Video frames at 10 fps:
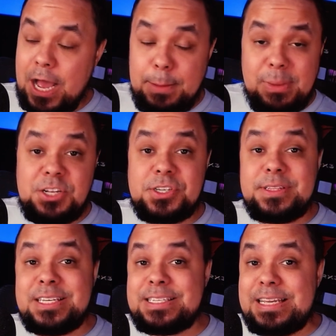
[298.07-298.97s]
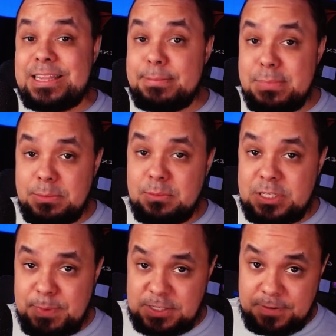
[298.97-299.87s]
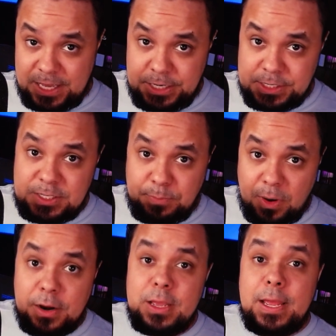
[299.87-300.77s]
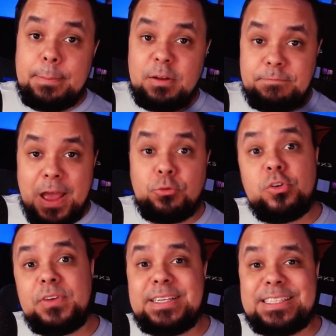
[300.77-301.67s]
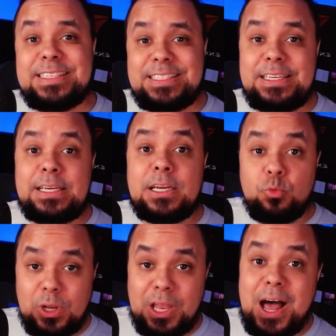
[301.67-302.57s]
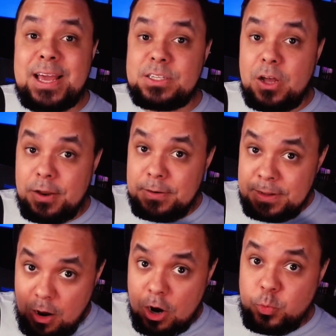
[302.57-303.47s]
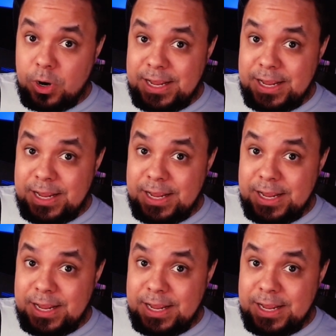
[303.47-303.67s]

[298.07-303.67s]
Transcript: I mentioned this in the minimum specifications part, but Foundry V T T relies on hardware